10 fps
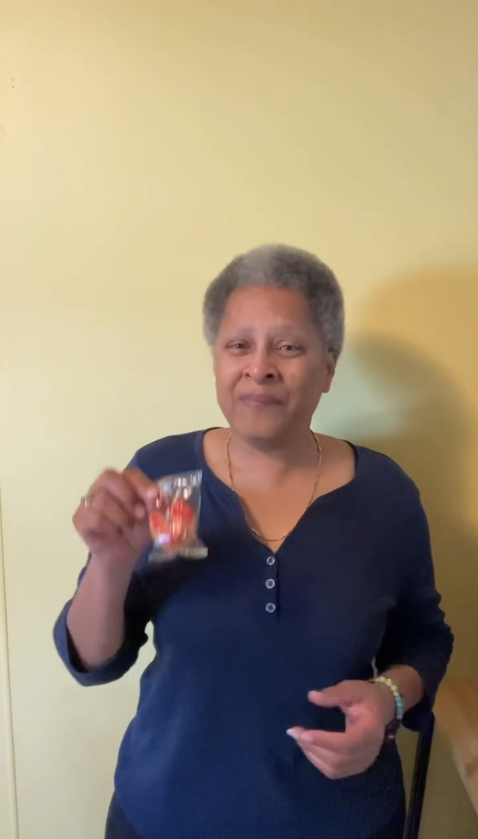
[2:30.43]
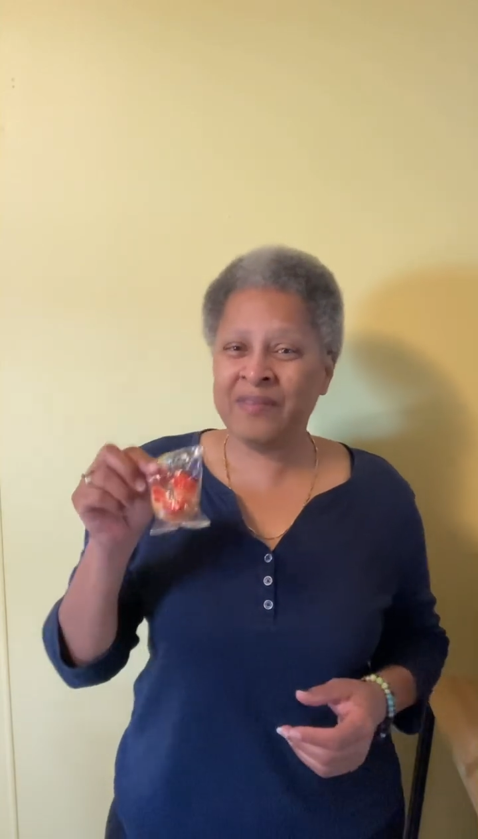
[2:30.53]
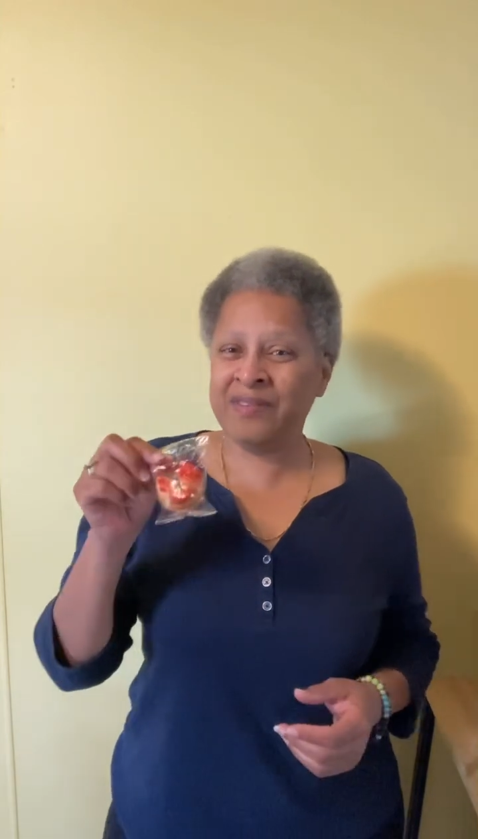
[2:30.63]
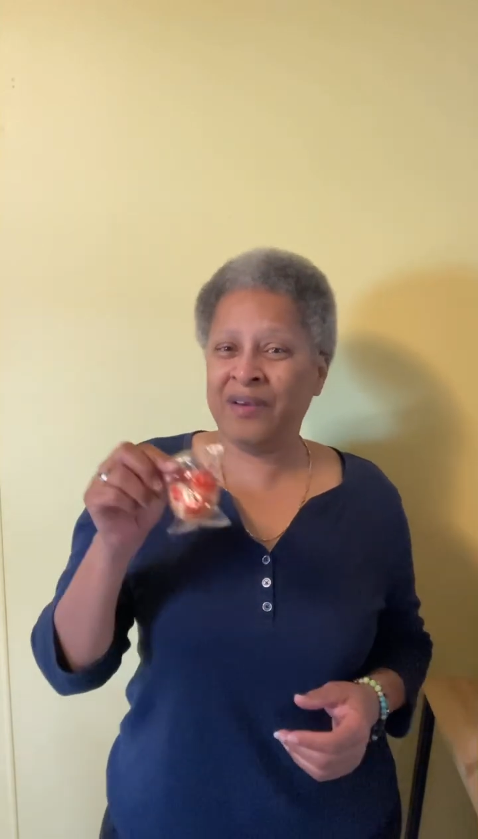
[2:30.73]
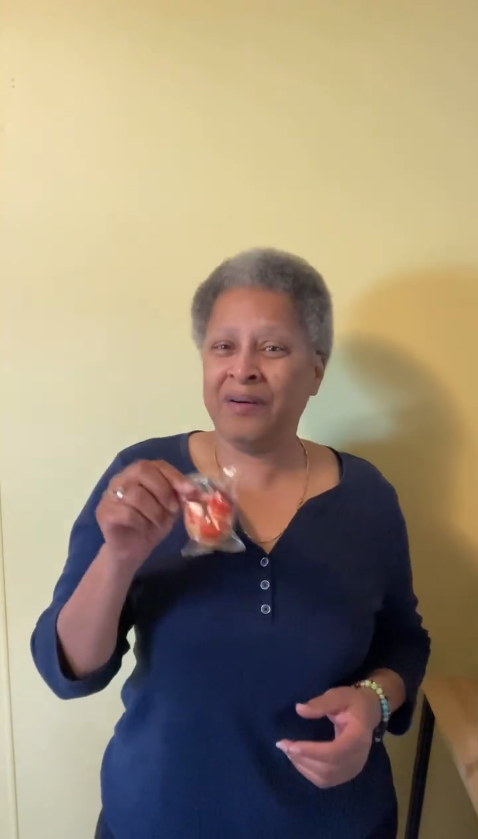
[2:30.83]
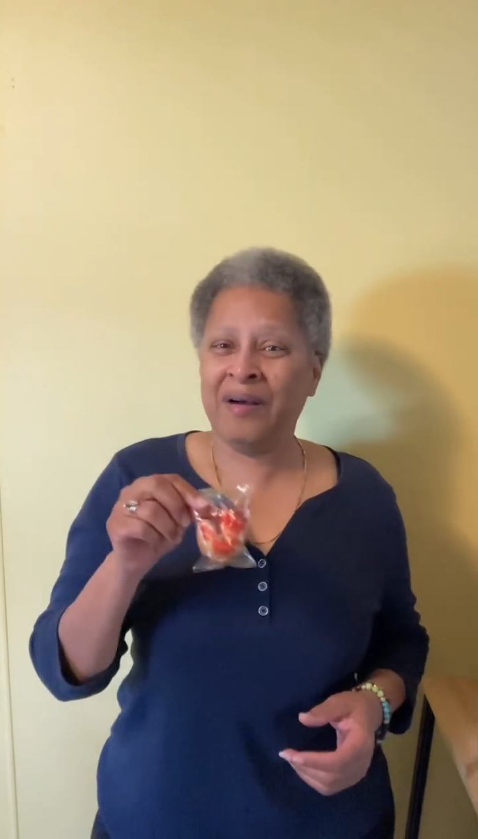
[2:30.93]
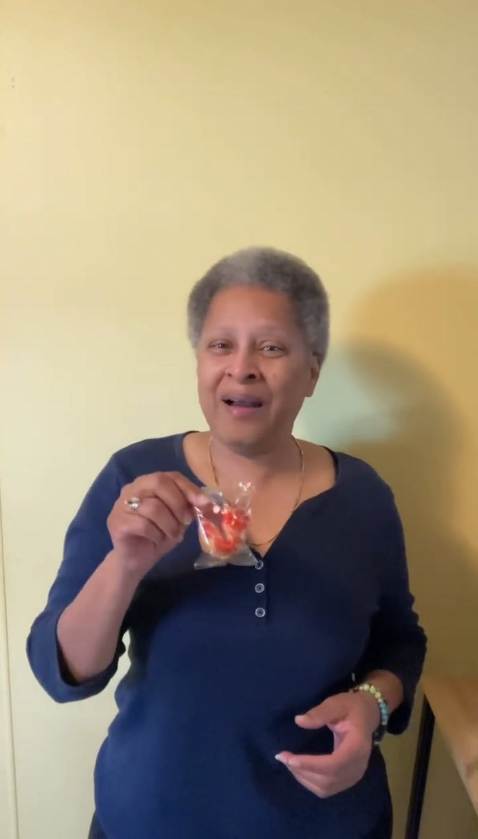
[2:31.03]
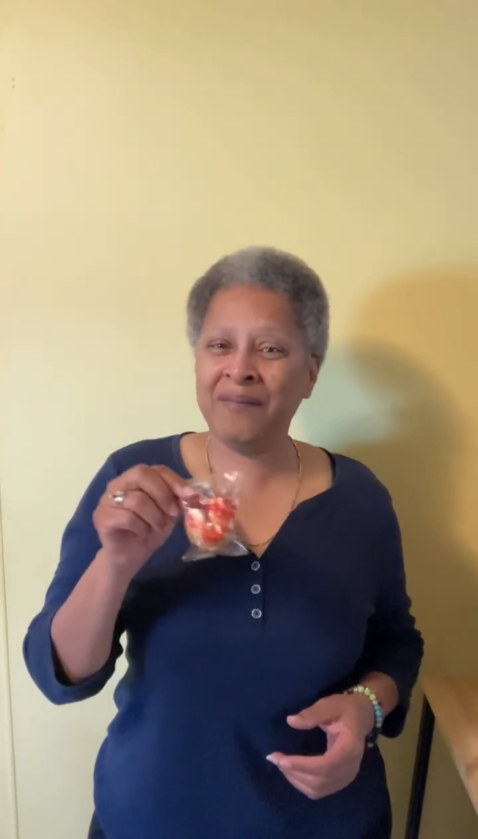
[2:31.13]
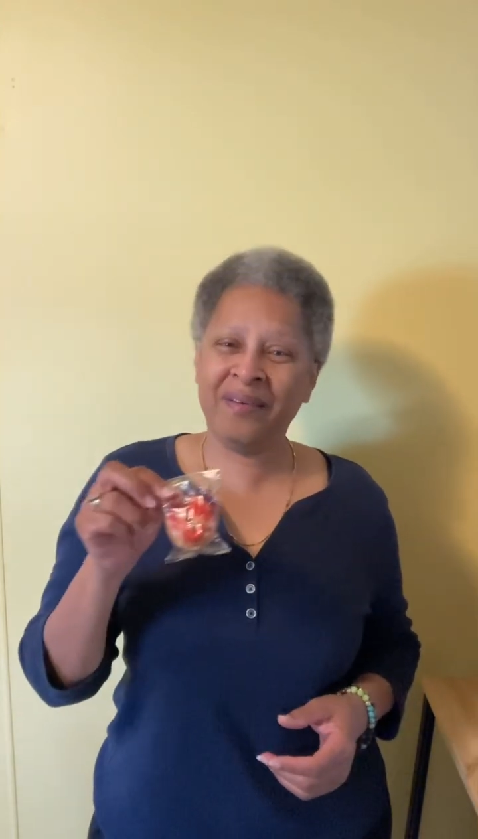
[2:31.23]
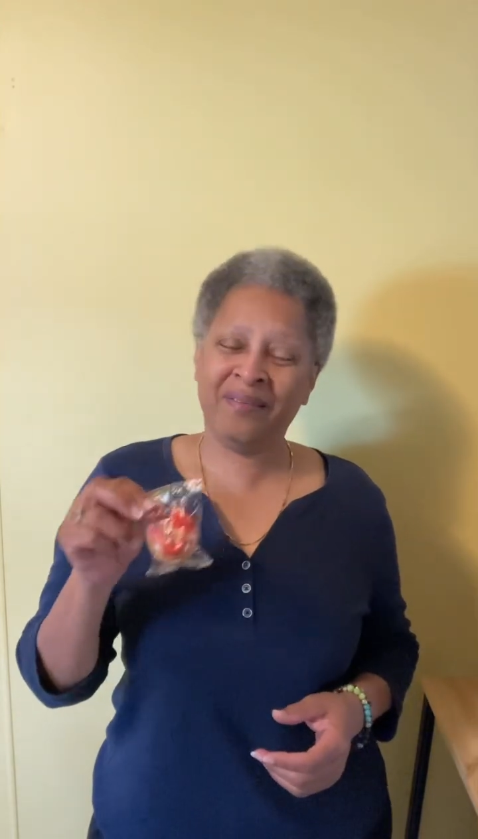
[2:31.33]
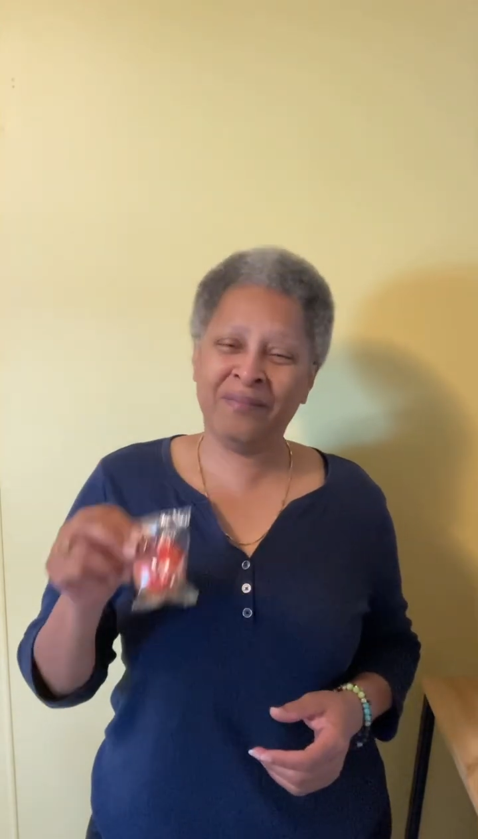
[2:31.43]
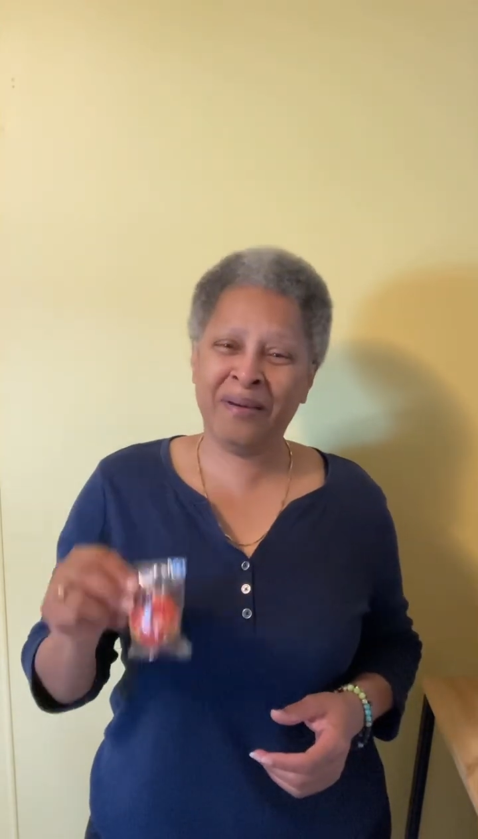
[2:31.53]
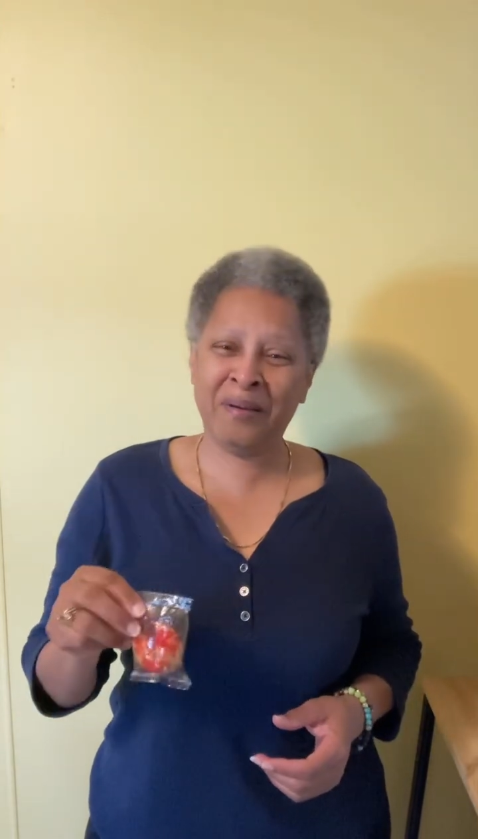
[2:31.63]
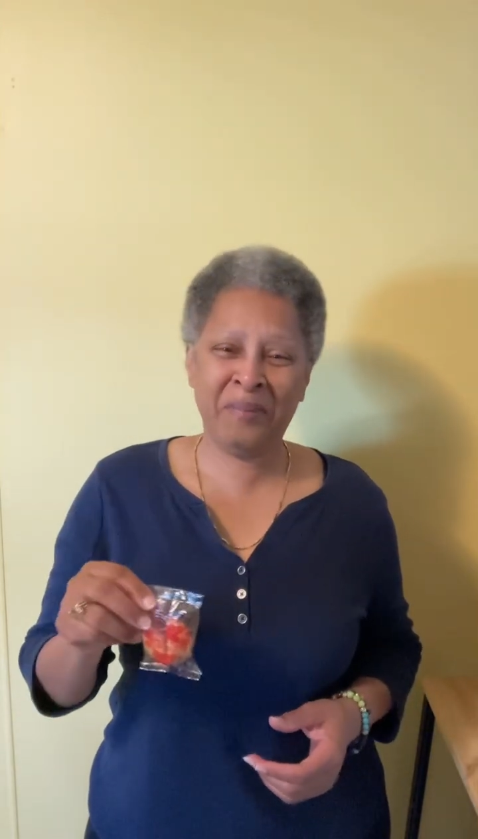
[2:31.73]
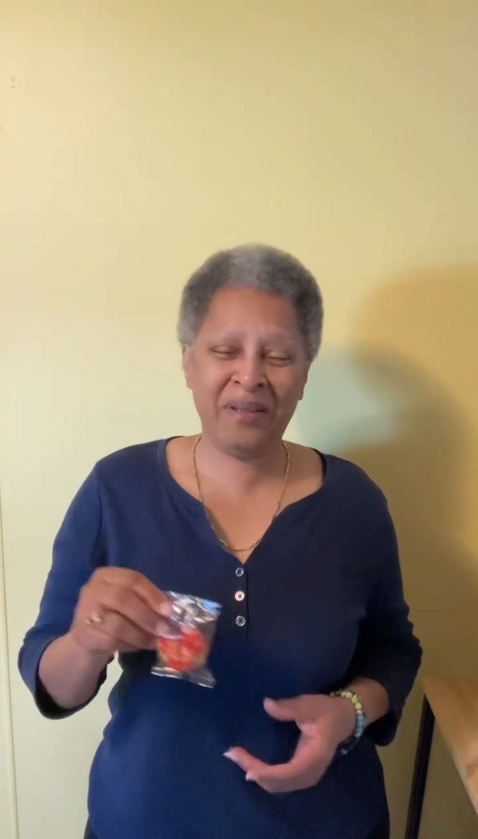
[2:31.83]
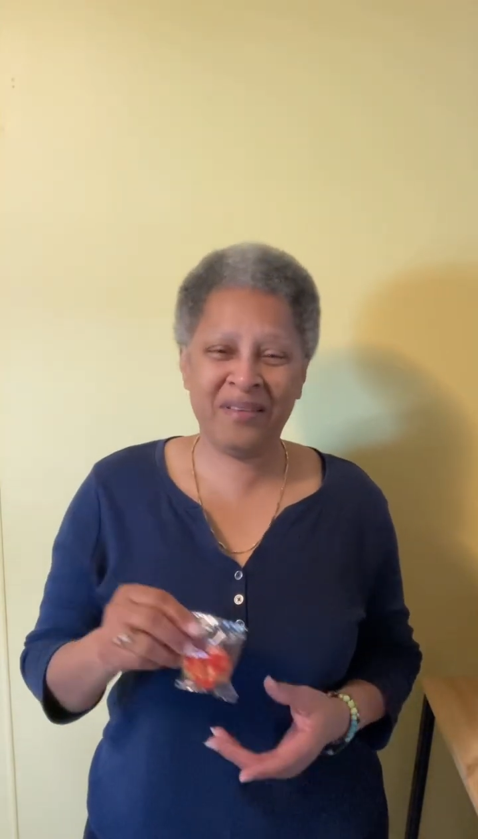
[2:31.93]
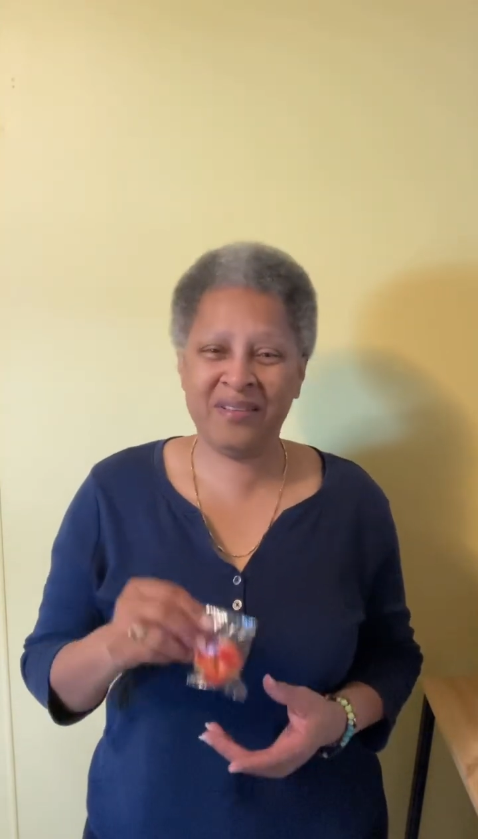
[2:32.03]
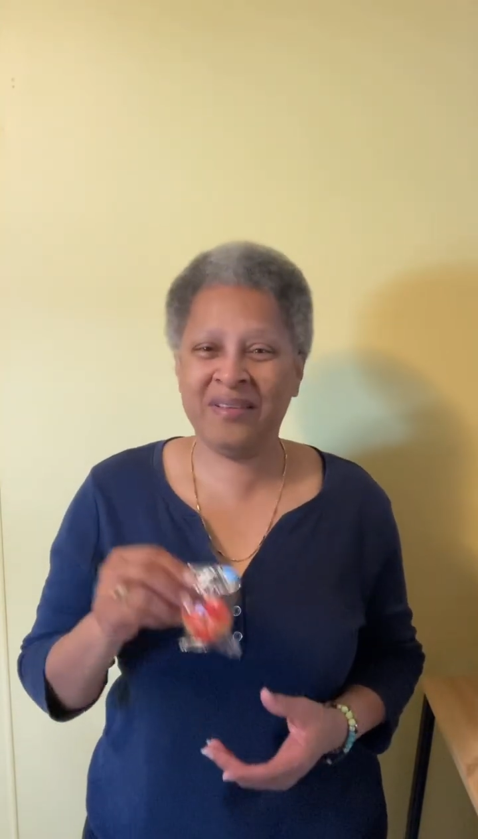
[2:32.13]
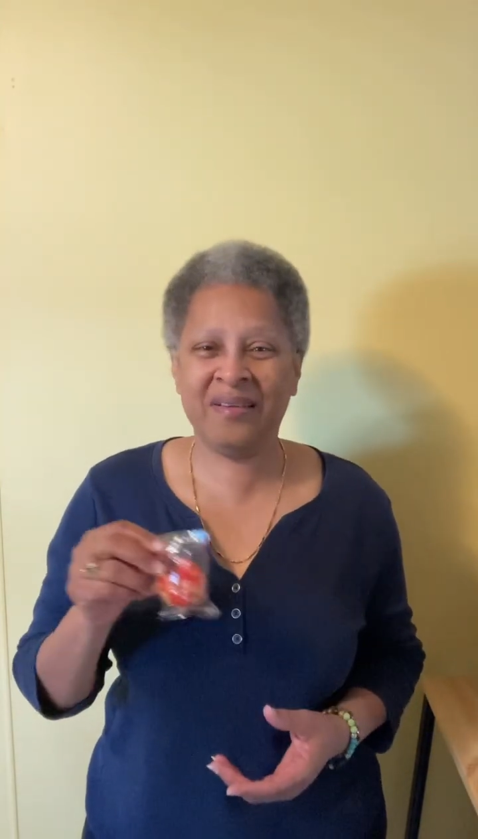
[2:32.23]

So I would recommend that she